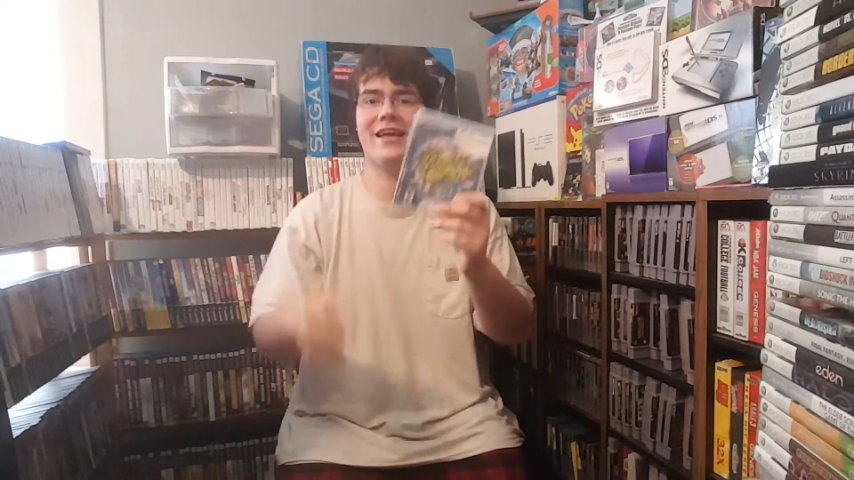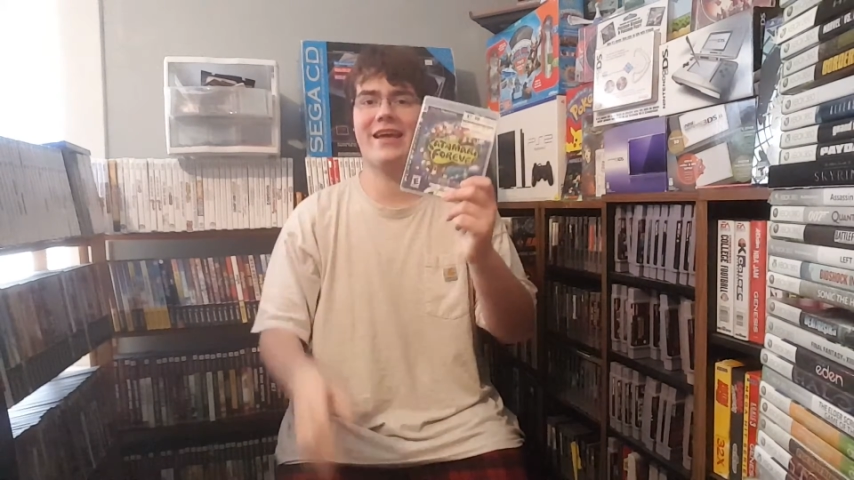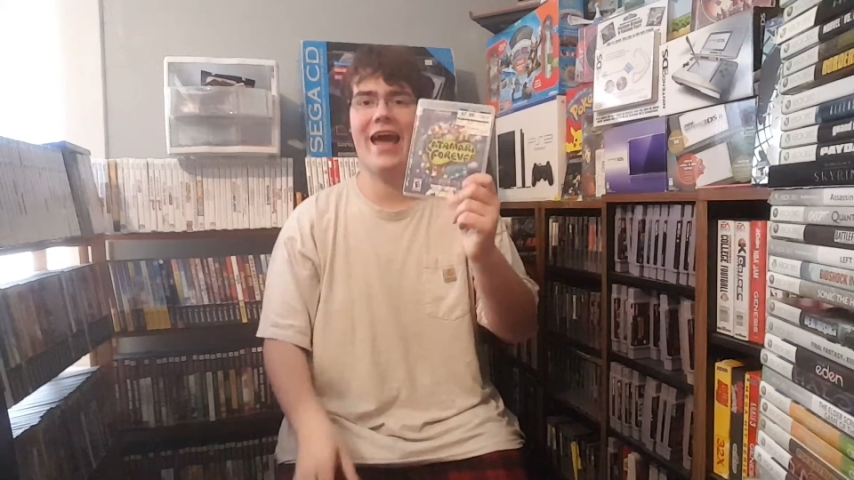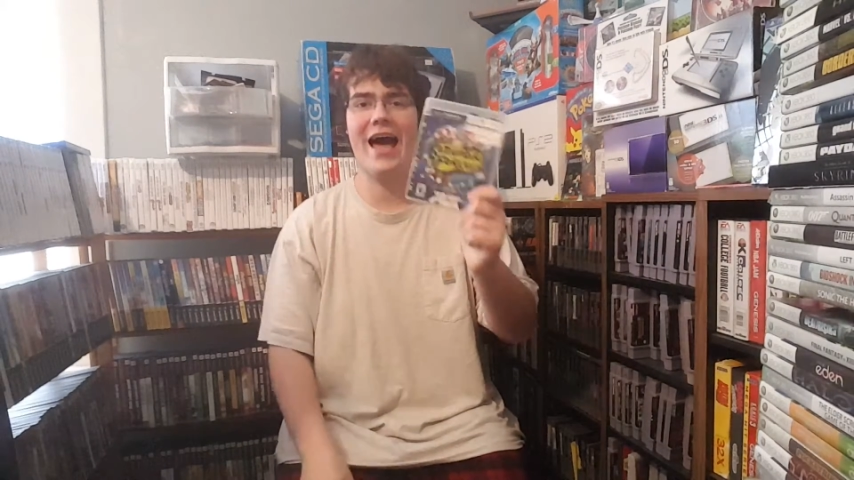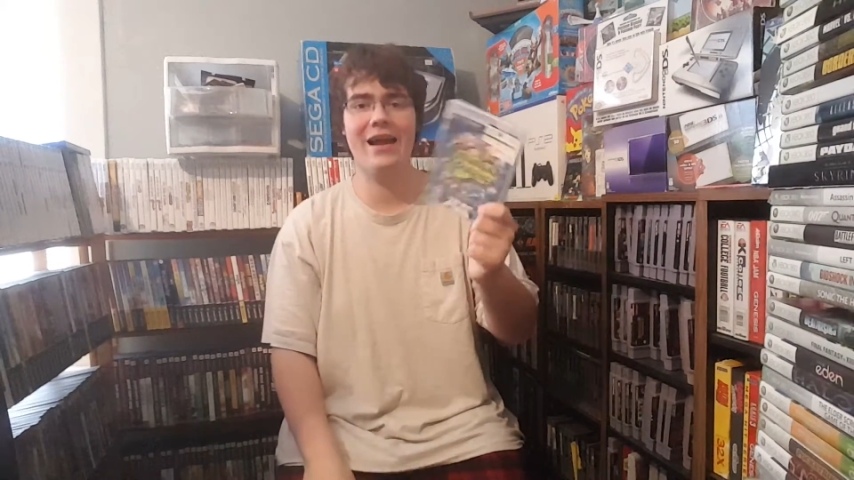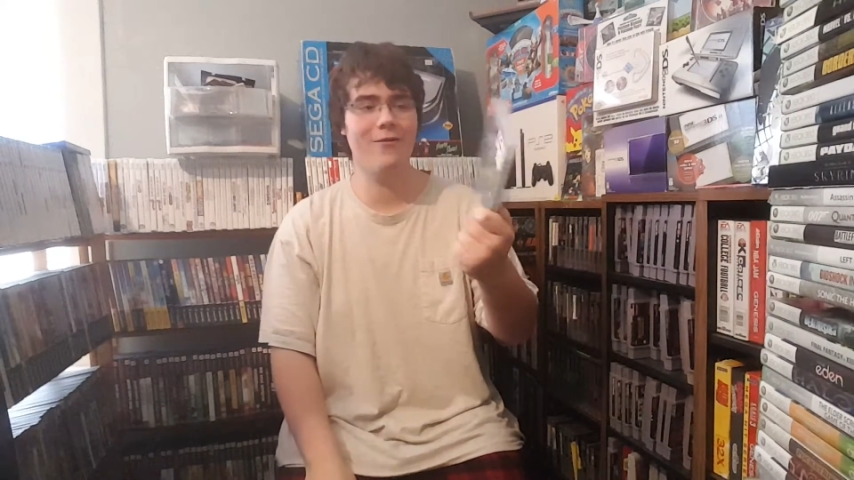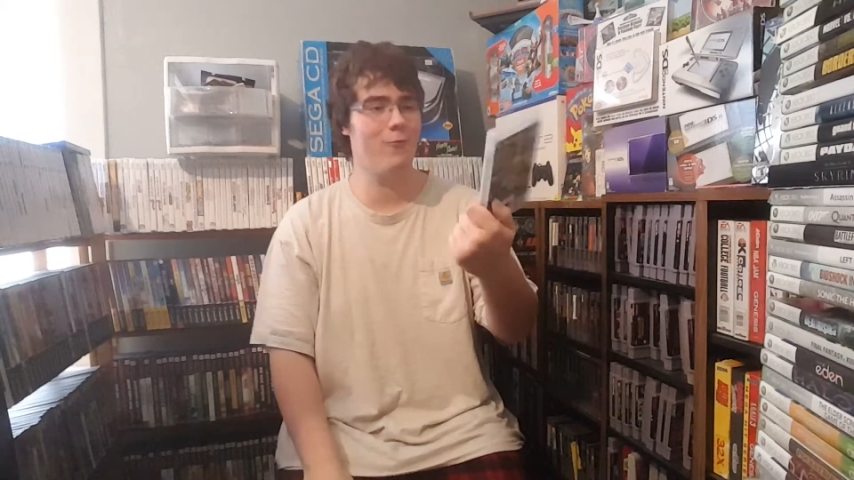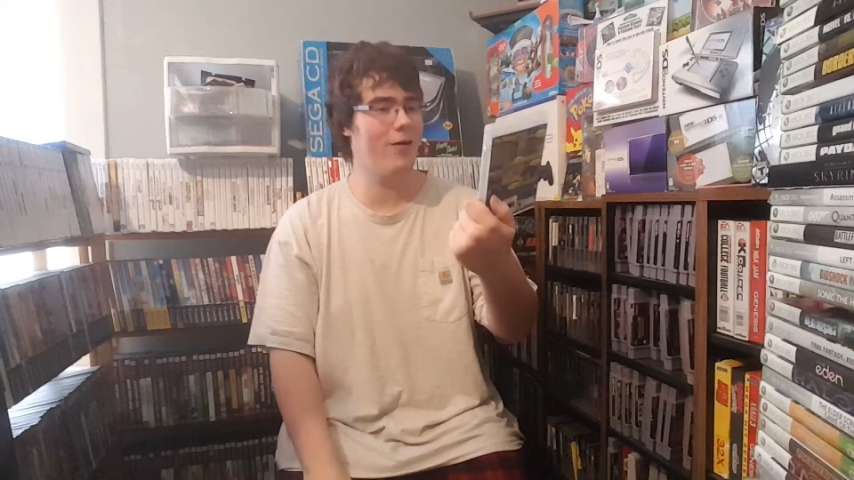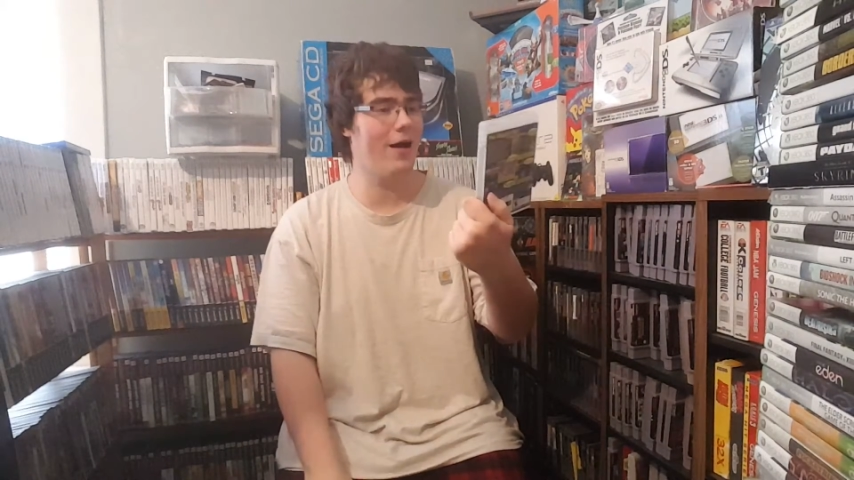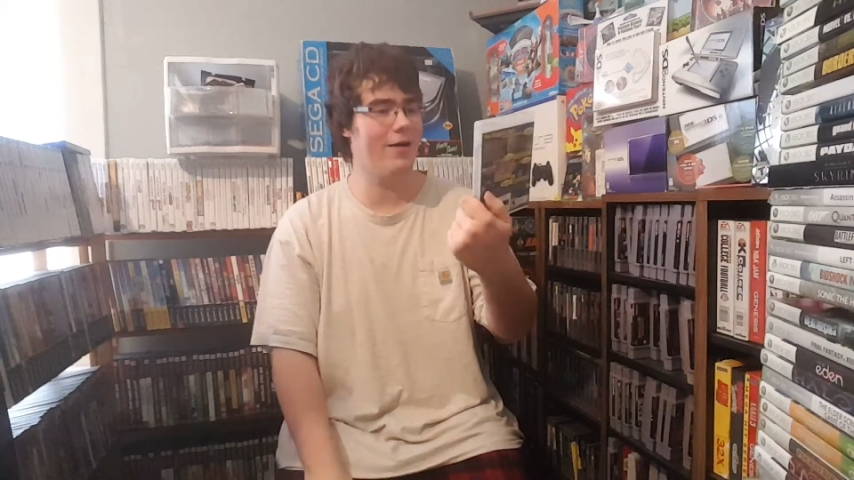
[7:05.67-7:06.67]

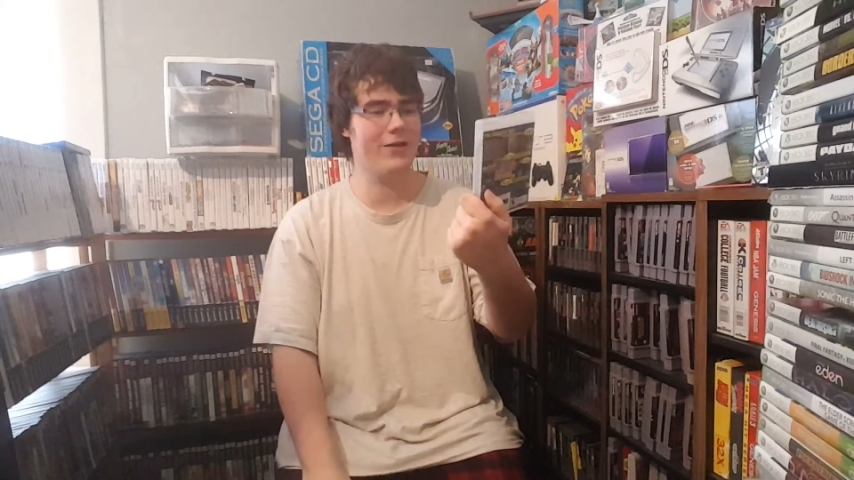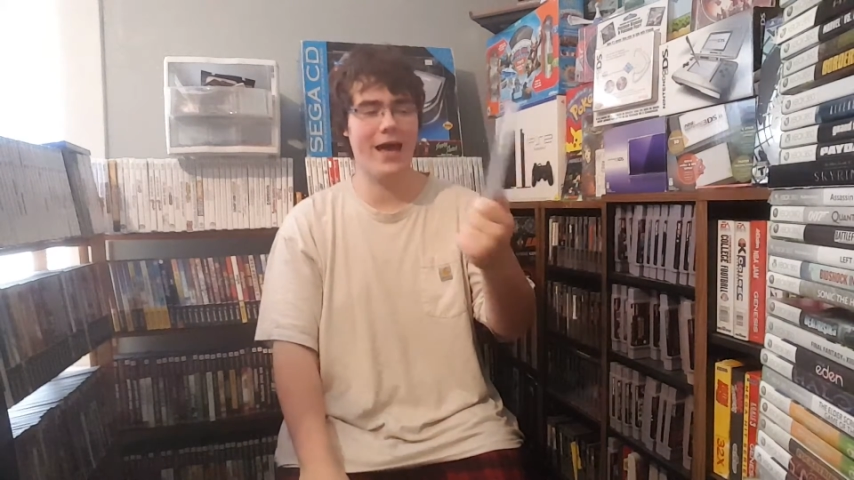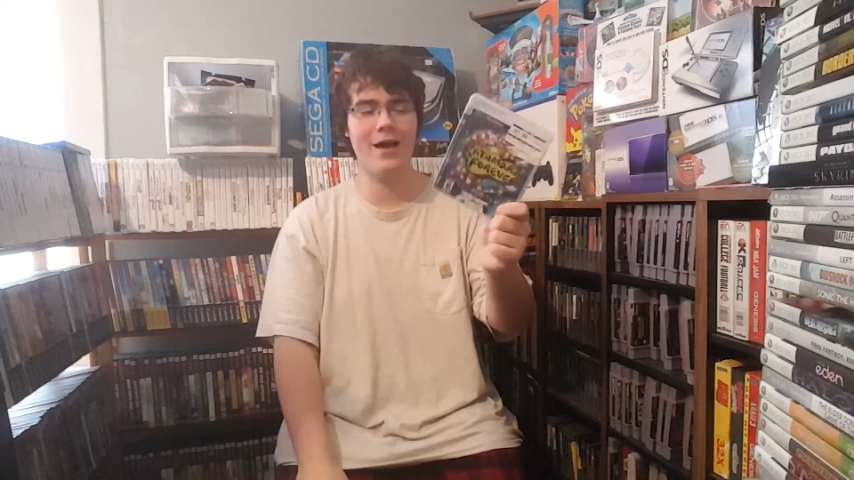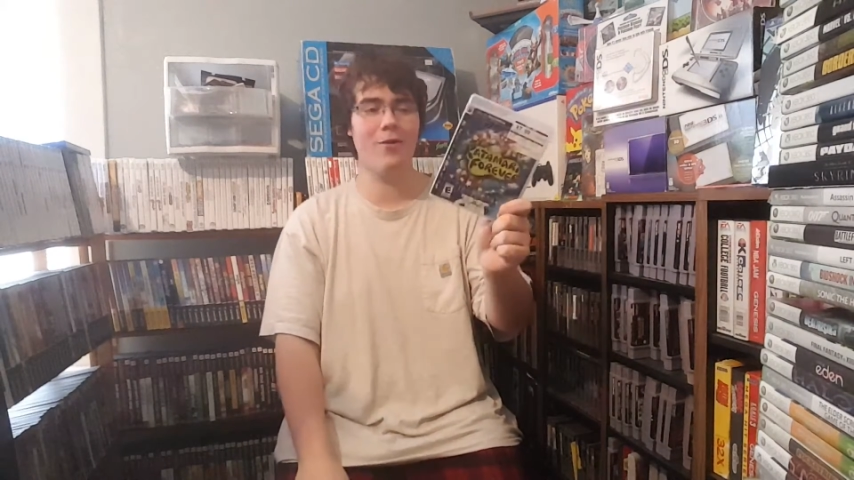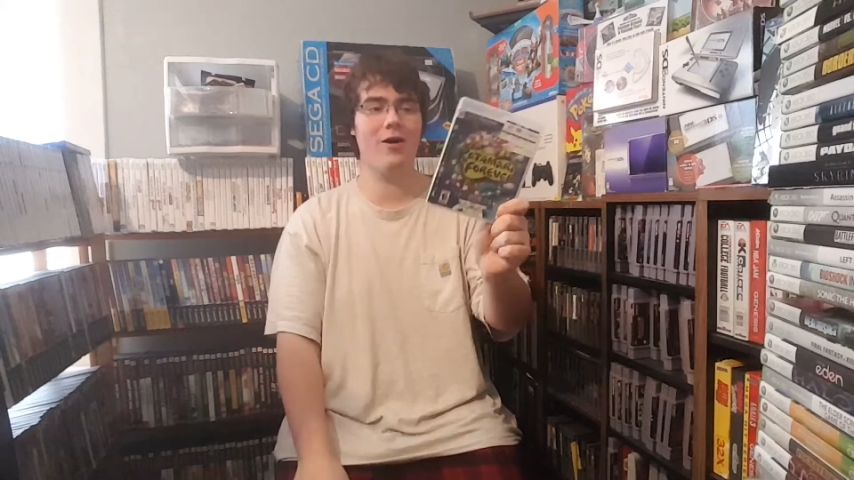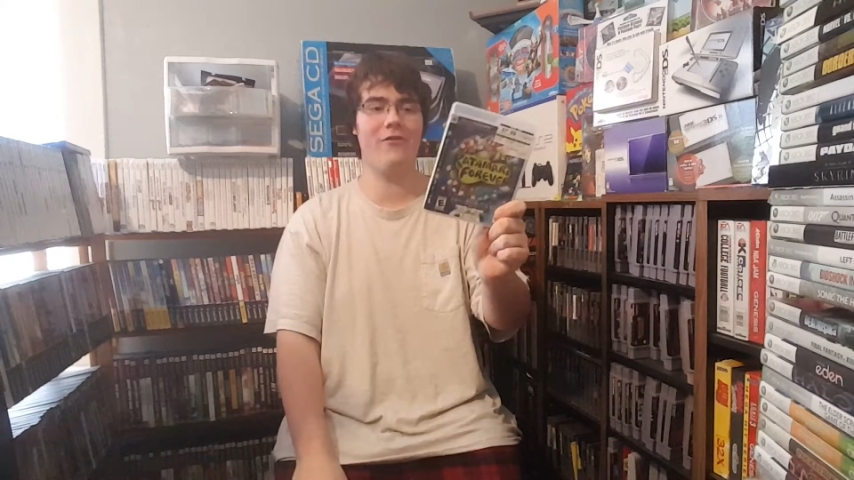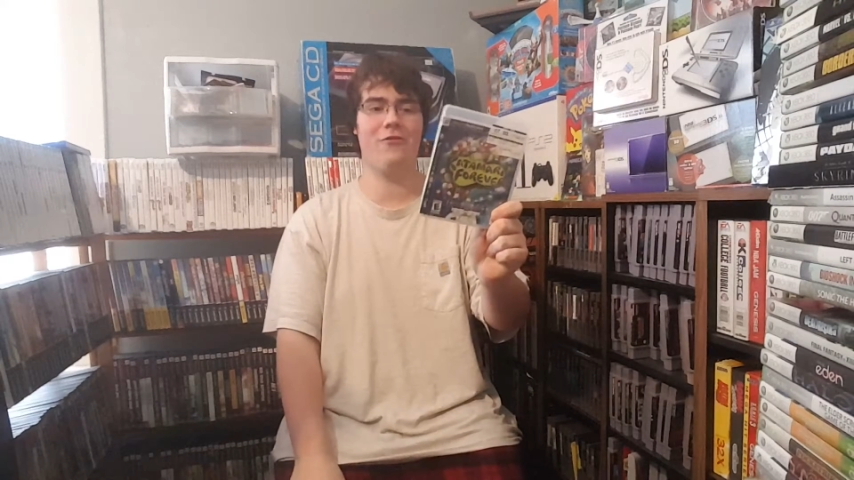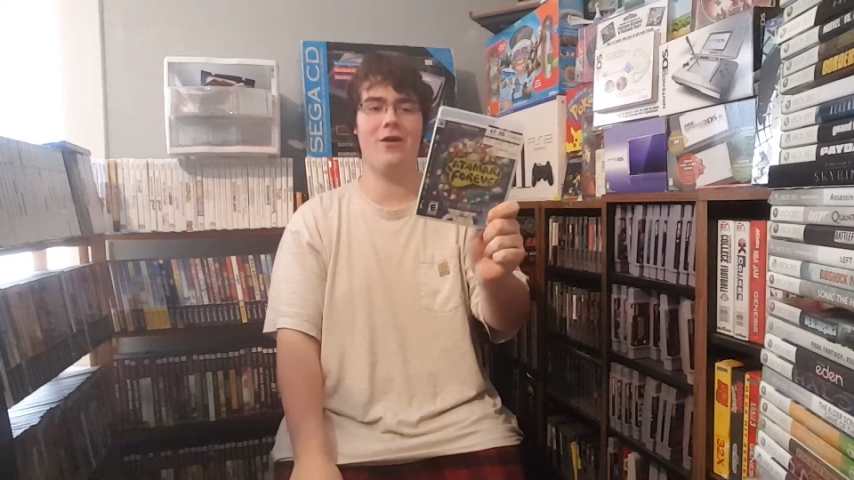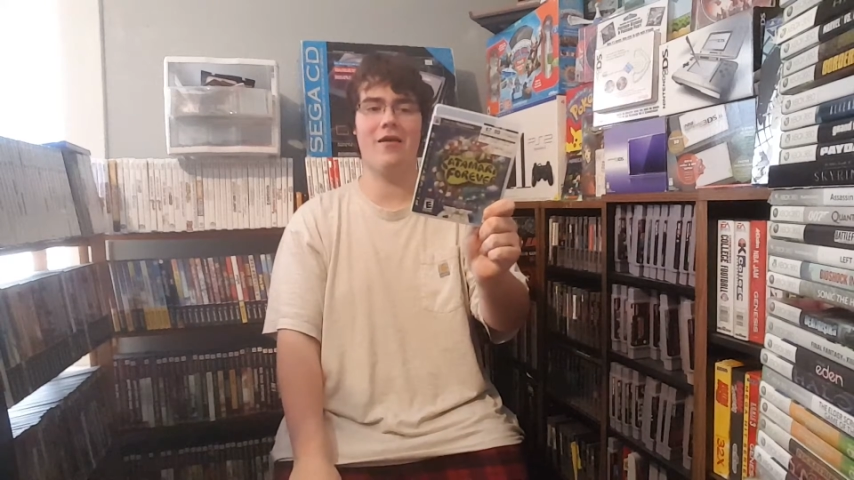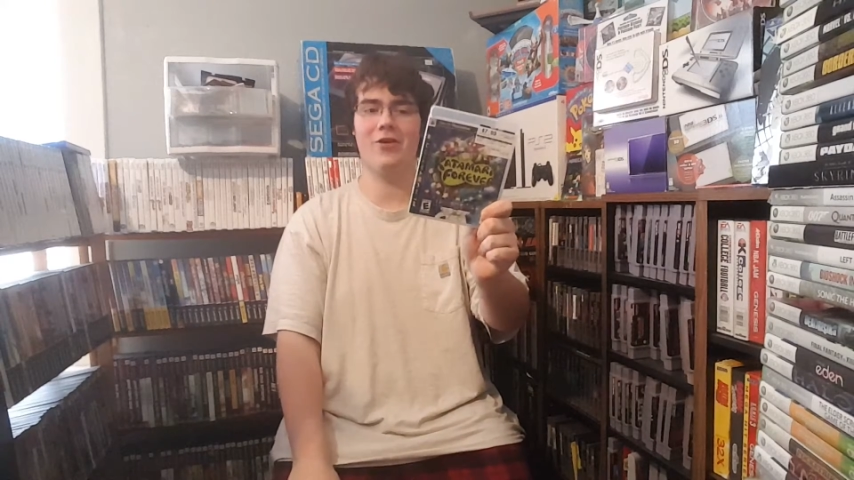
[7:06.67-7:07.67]
Katamari
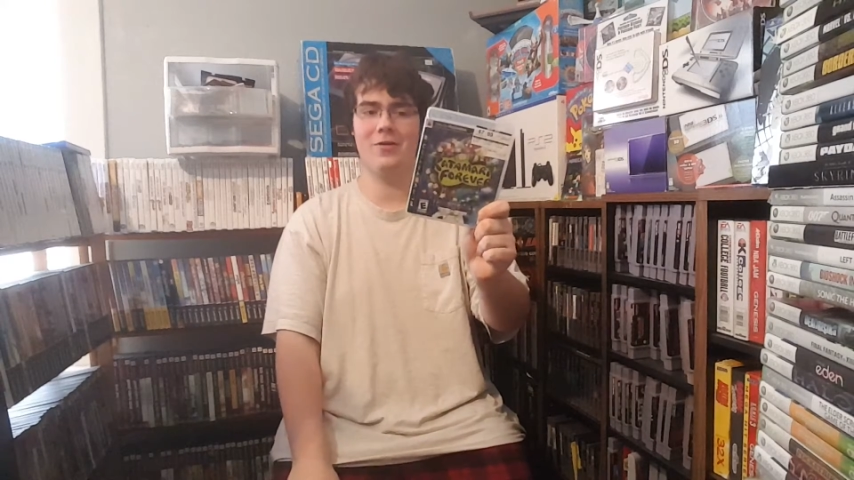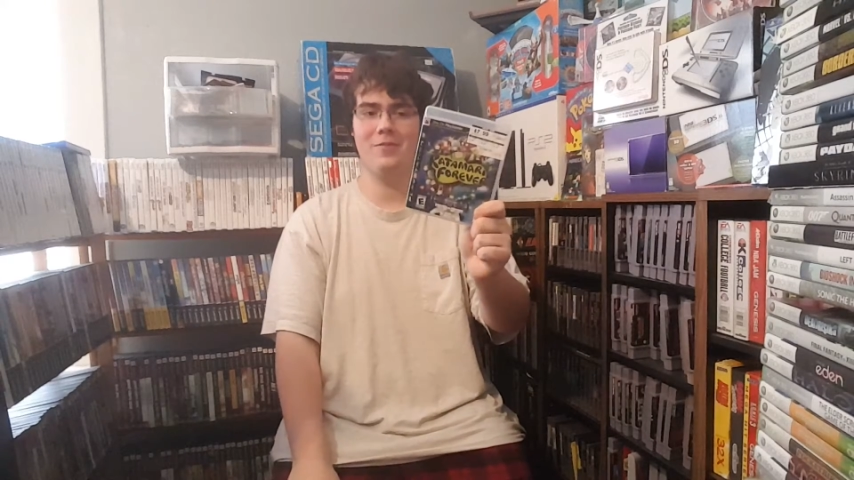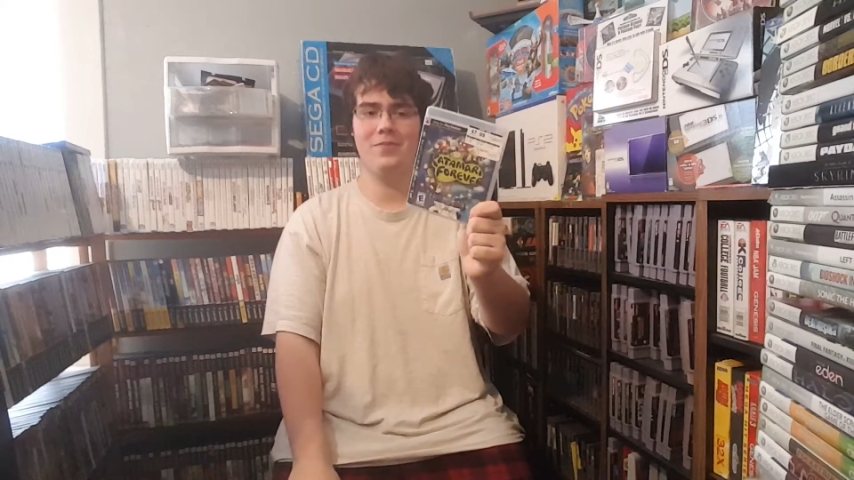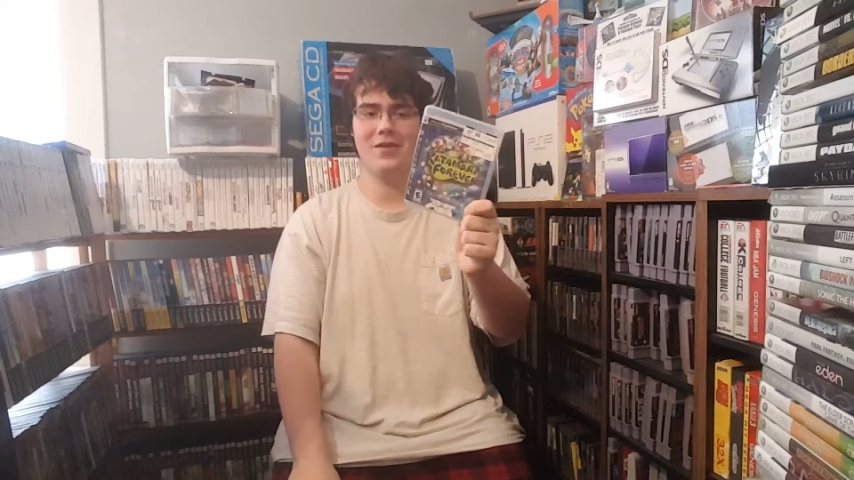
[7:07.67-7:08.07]
Forever.